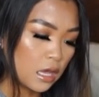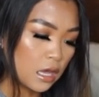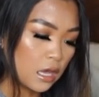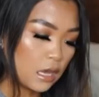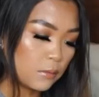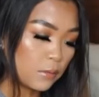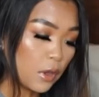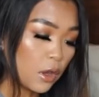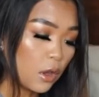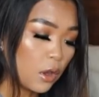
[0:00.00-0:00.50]

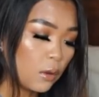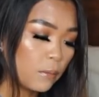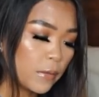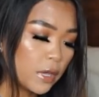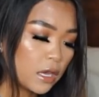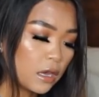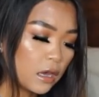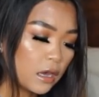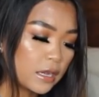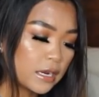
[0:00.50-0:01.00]
Oh
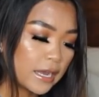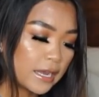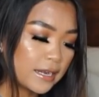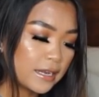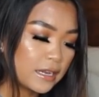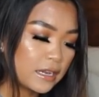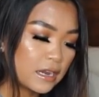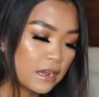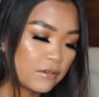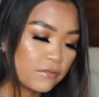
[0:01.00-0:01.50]
my god, I
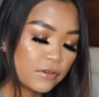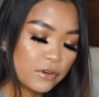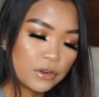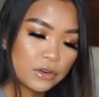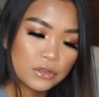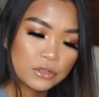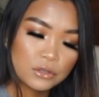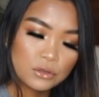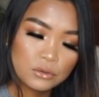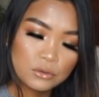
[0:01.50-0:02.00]

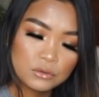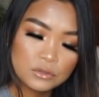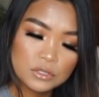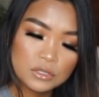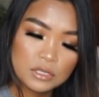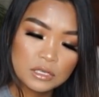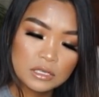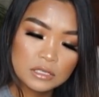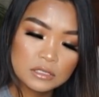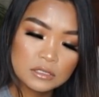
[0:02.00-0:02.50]
never use
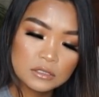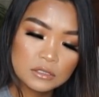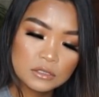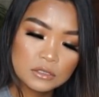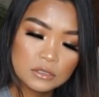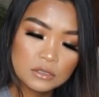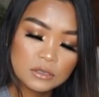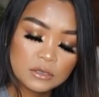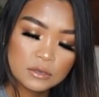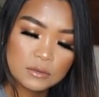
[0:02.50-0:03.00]

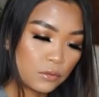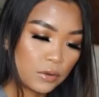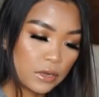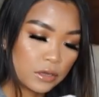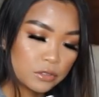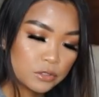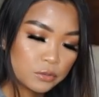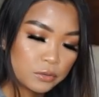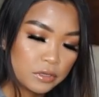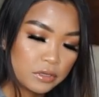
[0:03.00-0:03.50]
this.
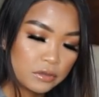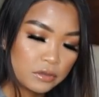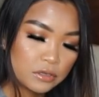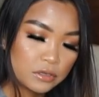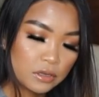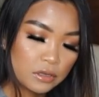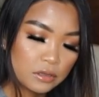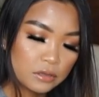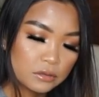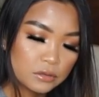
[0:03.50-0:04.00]
Wow,
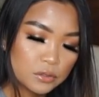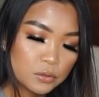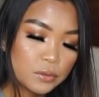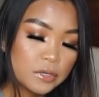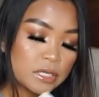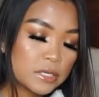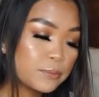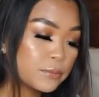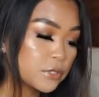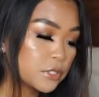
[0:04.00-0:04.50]

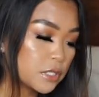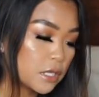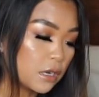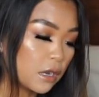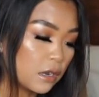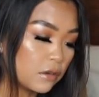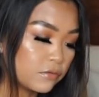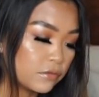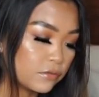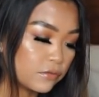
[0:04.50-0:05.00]
$20%
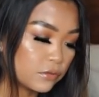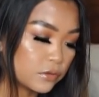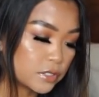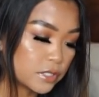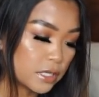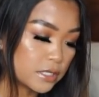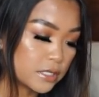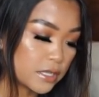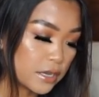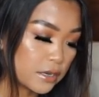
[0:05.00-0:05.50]
off a
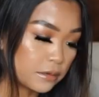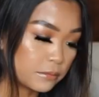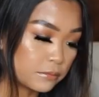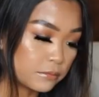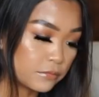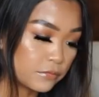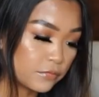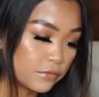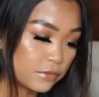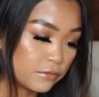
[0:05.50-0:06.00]
full-size
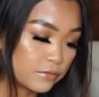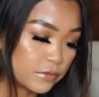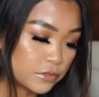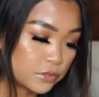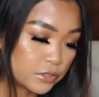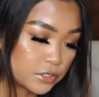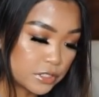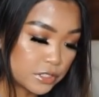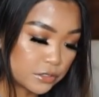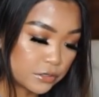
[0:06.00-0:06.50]
item from
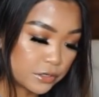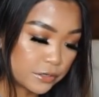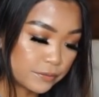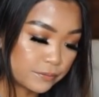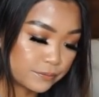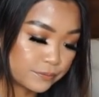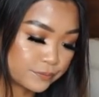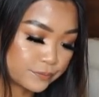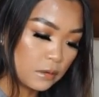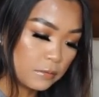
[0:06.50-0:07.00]
Victoria's Secret.
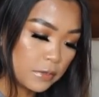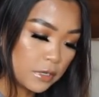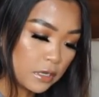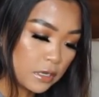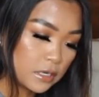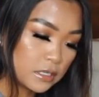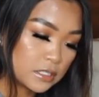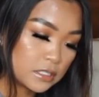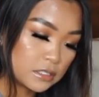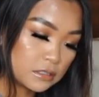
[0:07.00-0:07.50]
Oh my
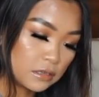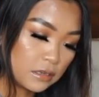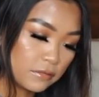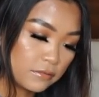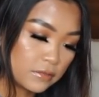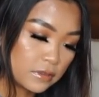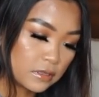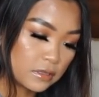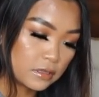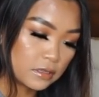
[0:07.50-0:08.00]
god, I still
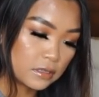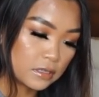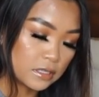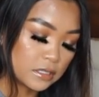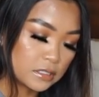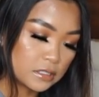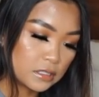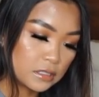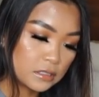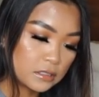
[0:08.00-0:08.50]
have the
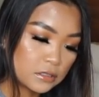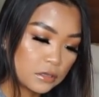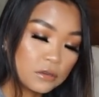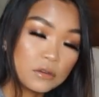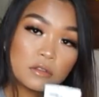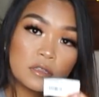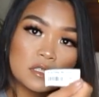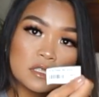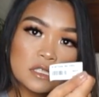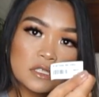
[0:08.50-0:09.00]
key to this. Oh
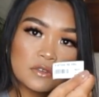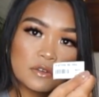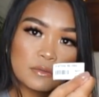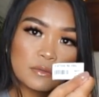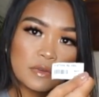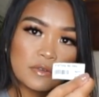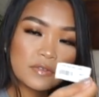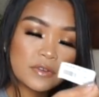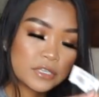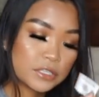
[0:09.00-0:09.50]
no, this is from
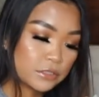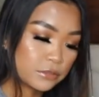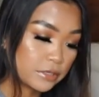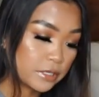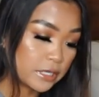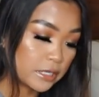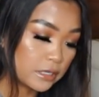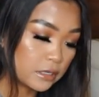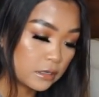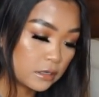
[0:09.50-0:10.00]
my
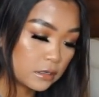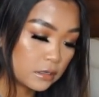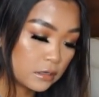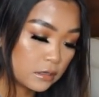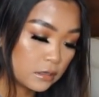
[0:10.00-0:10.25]
Victorine.